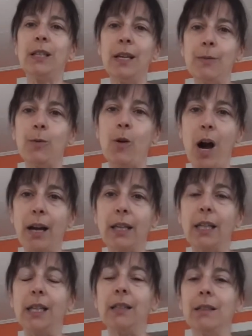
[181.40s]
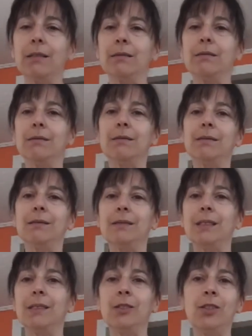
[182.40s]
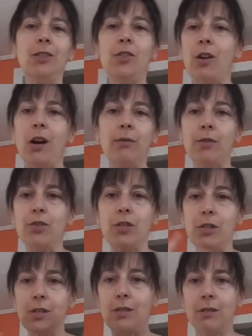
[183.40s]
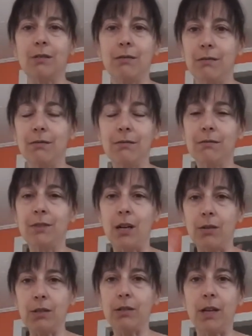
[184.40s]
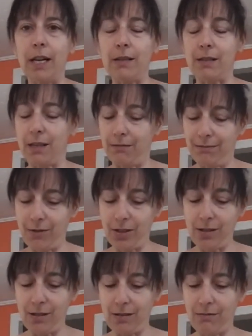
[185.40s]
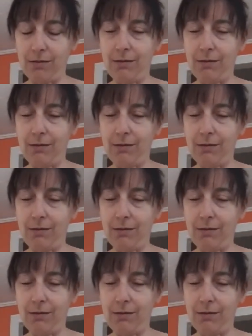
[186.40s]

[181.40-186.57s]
kept walking, and her dog was just going crazy, just